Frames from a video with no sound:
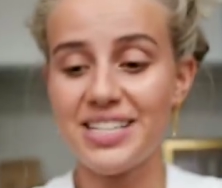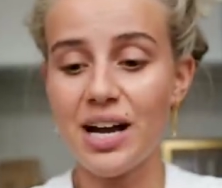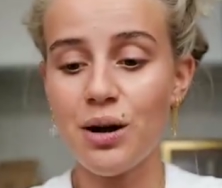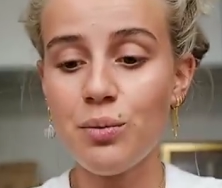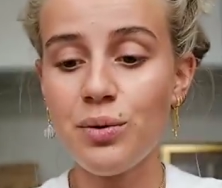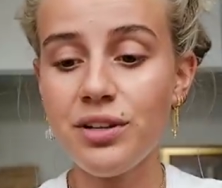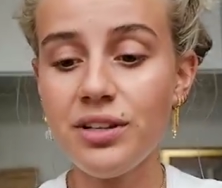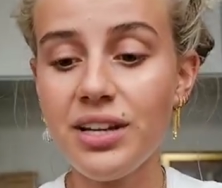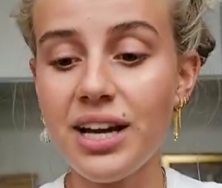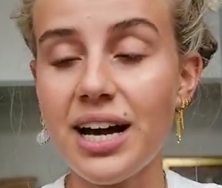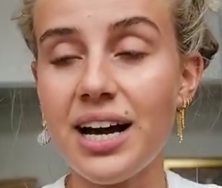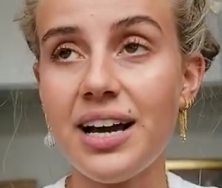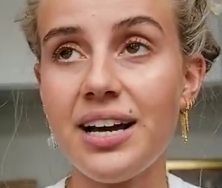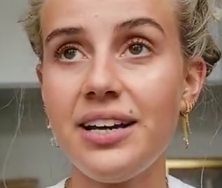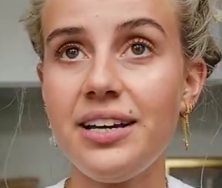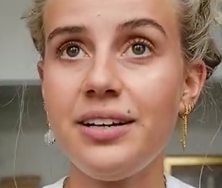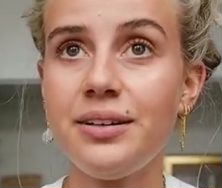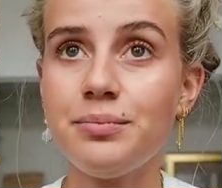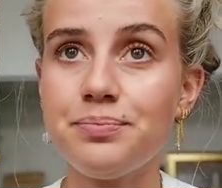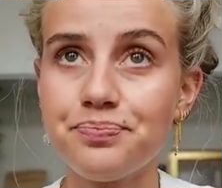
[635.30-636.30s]
that one
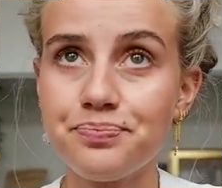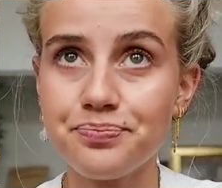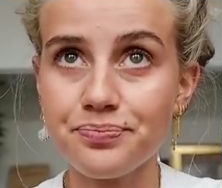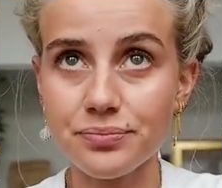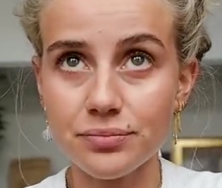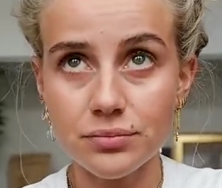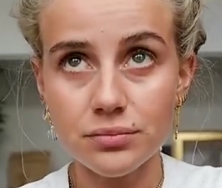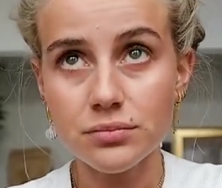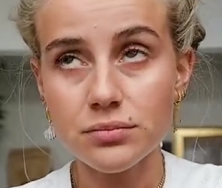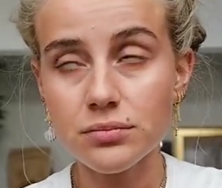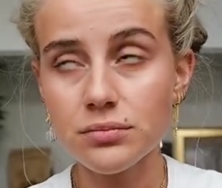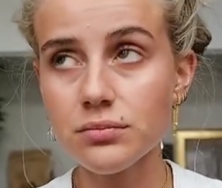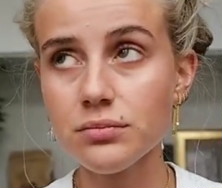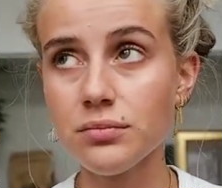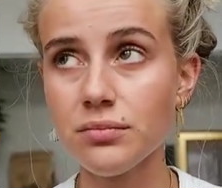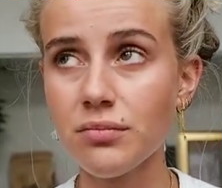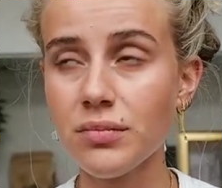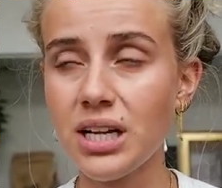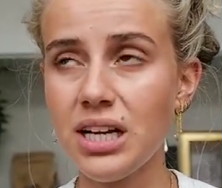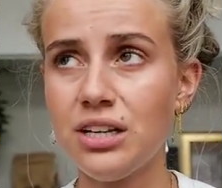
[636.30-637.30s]
I
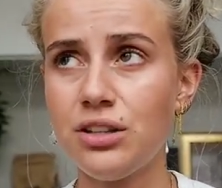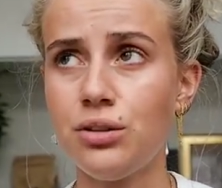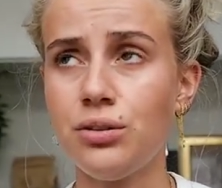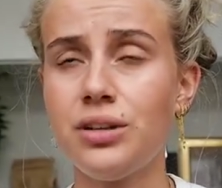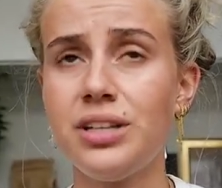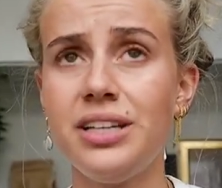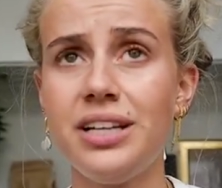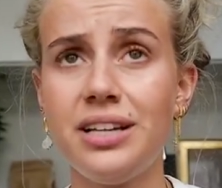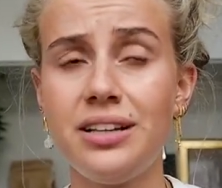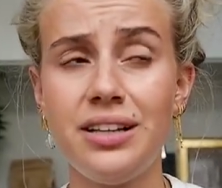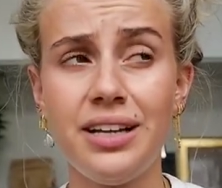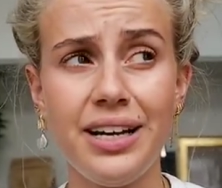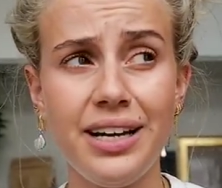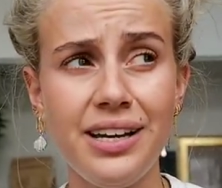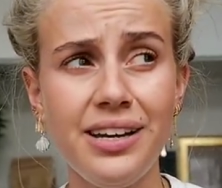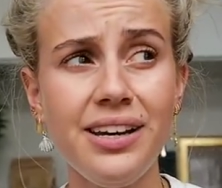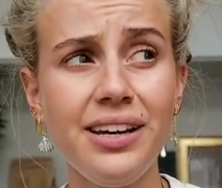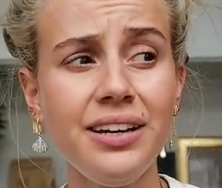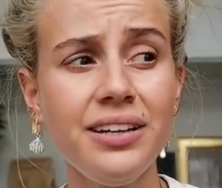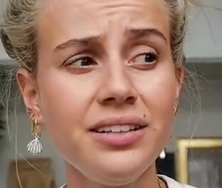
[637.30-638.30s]
took in
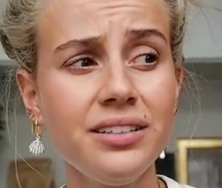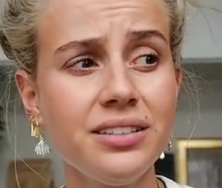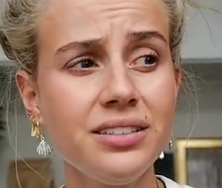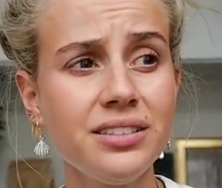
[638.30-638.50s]
LA.